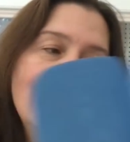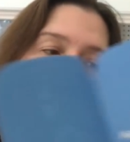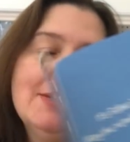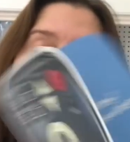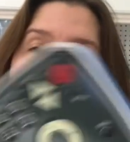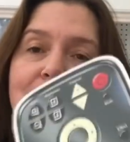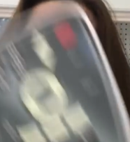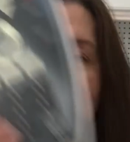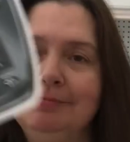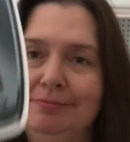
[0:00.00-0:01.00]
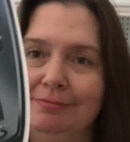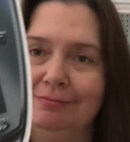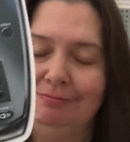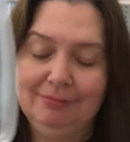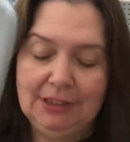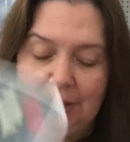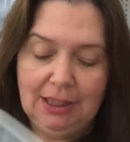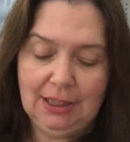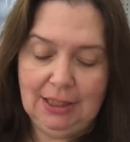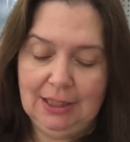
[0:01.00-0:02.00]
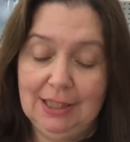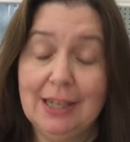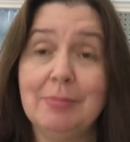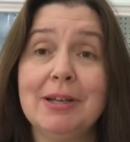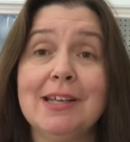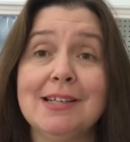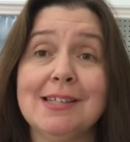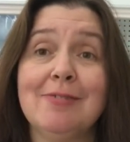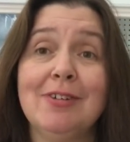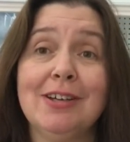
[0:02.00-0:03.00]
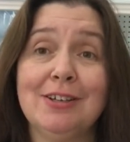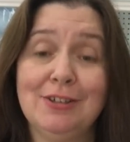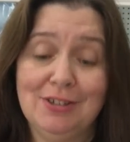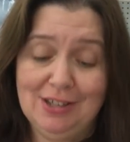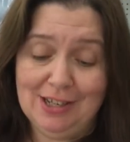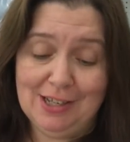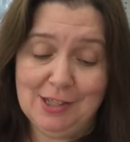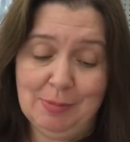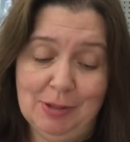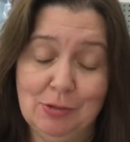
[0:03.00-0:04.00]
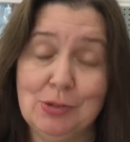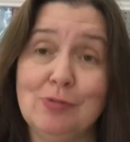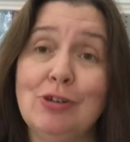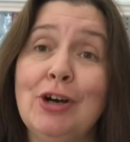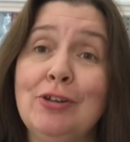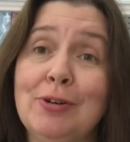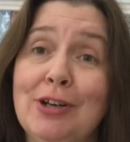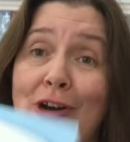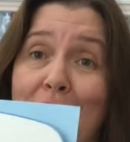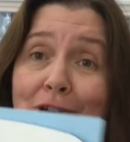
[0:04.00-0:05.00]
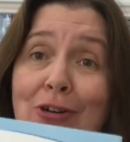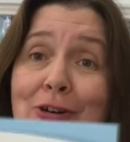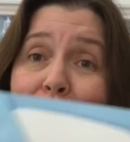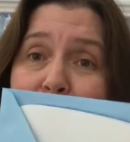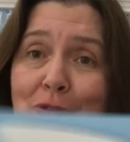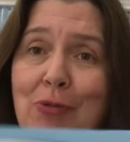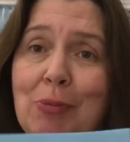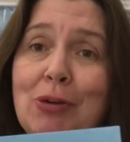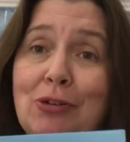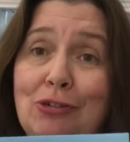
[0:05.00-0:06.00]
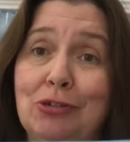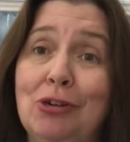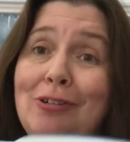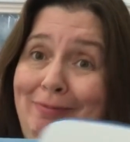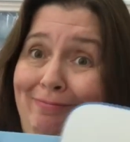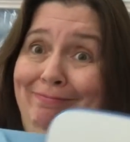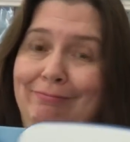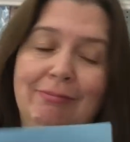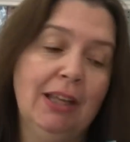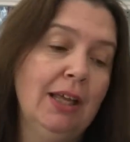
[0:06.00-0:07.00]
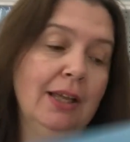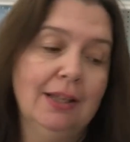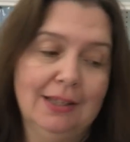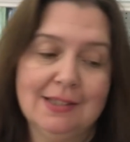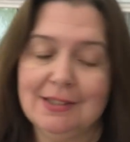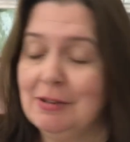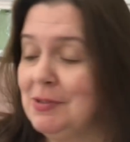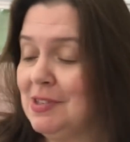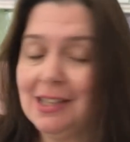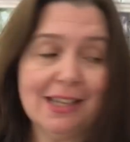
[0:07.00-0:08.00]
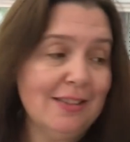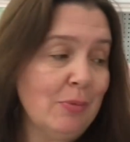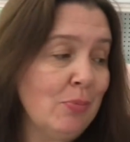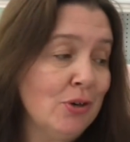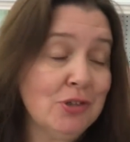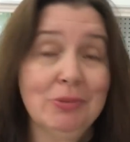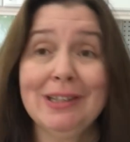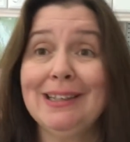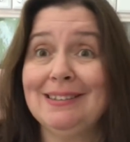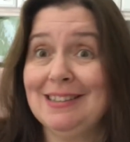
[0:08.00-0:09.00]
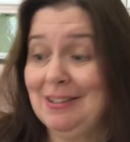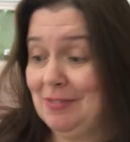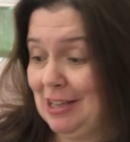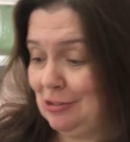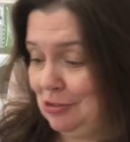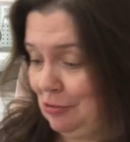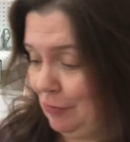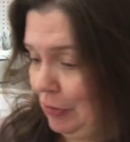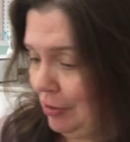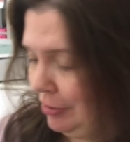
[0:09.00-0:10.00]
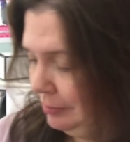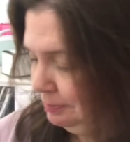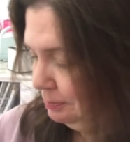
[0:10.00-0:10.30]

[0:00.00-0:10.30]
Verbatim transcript: That's perfect. Anybody else have a, a husband with a father and a hogger of a remote control? So I was thinking the boys would like to give that to their father.